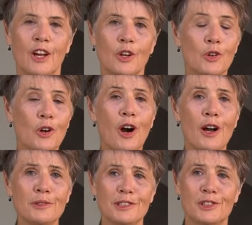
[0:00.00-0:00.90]
Look,
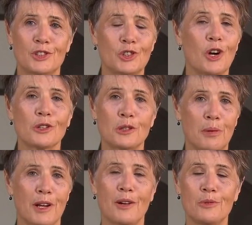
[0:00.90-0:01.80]
I was shocked,
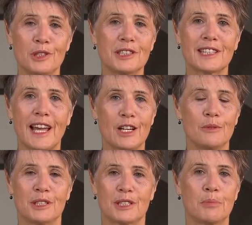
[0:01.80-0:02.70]
but I wouldn't say I
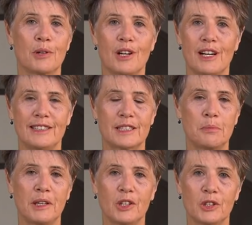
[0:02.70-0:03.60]
was surprised
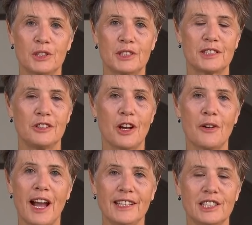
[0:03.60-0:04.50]
because, you know,
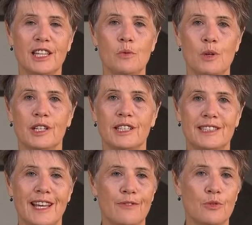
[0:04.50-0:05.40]
aged care
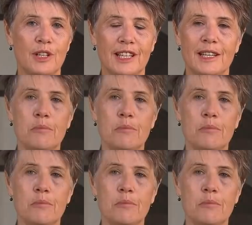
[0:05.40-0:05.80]
workers have really